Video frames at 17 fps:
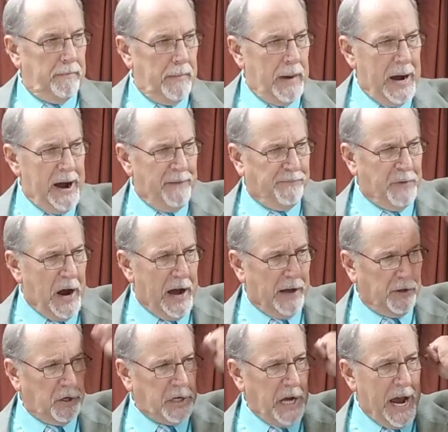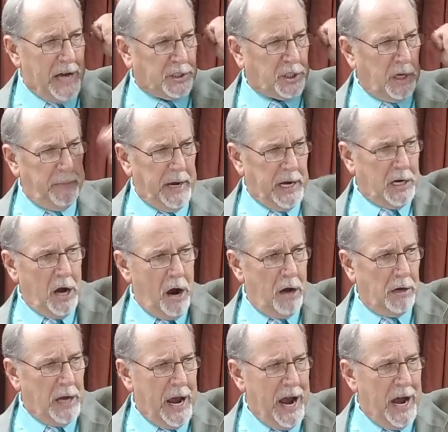My father's house should be
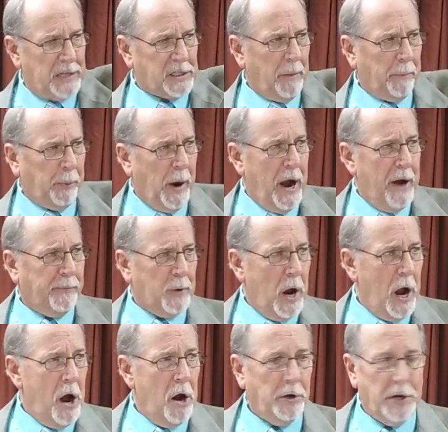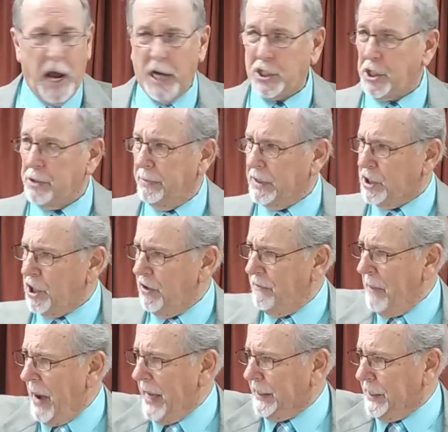called a house of prayer for all nations, but
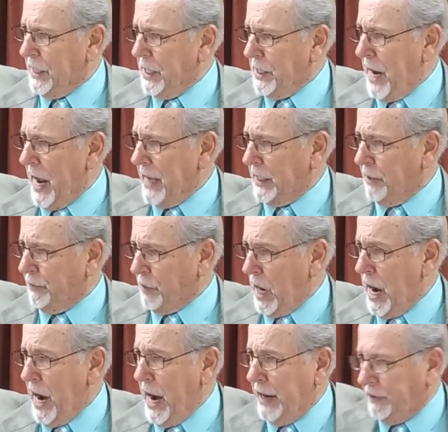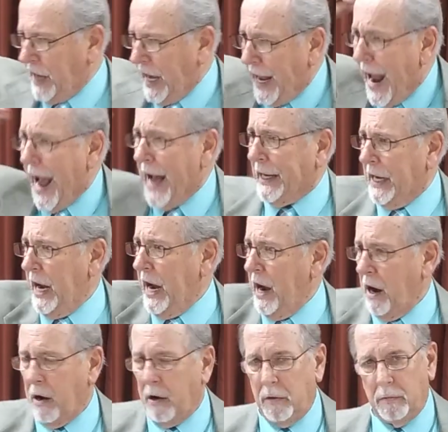you've made it a den of thieves. Get out of
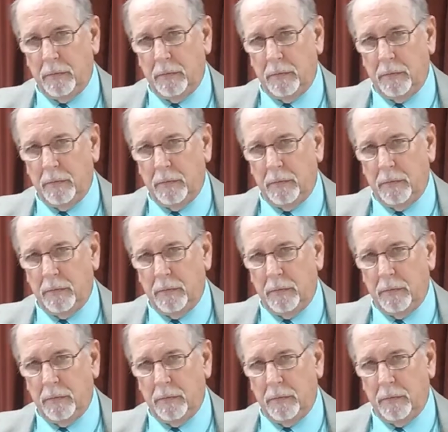here.